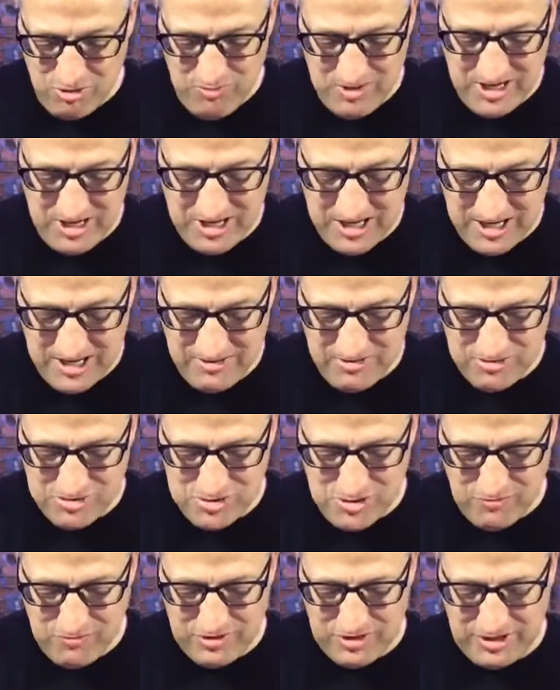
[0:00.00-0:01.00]
many others
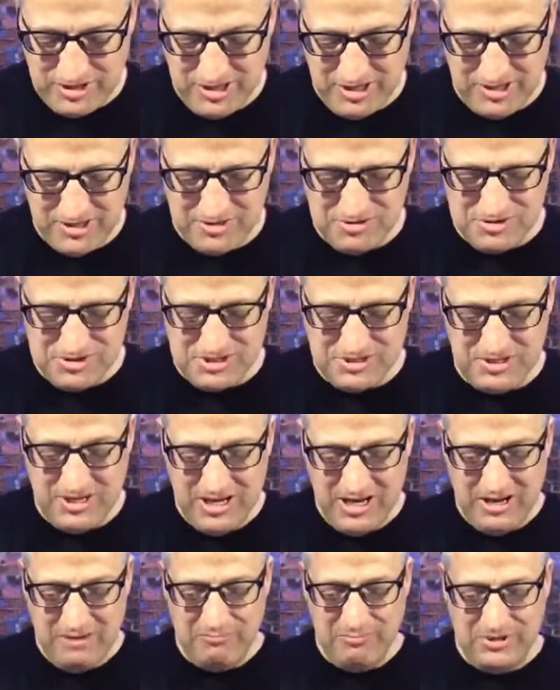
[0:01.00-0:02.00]
over the years and
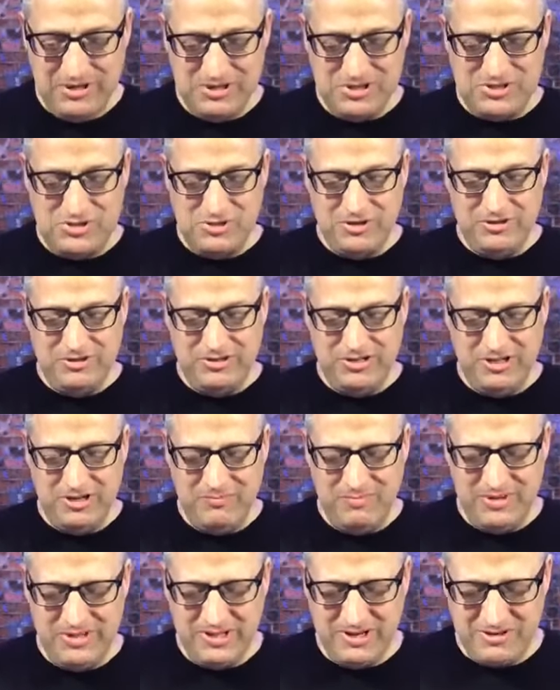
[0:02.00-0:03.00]
minister to
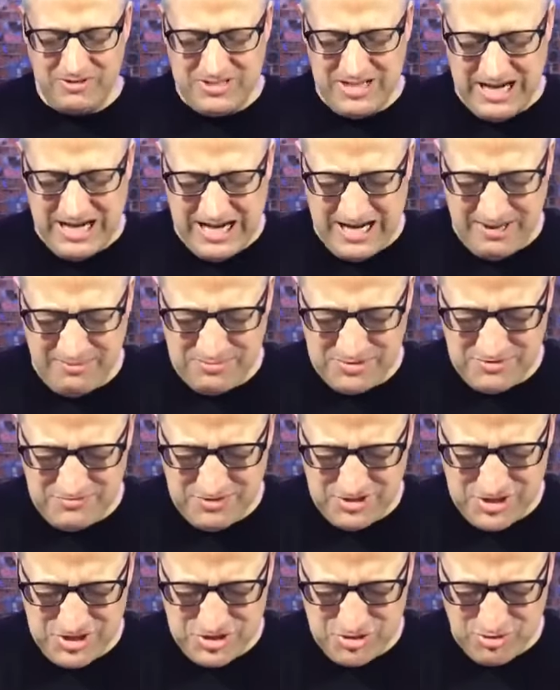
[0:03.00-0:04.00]
them in their times of
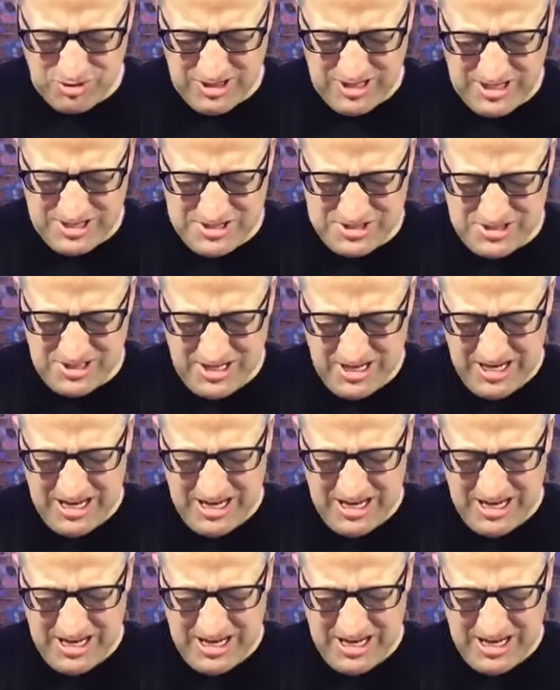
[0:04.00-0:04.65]
distress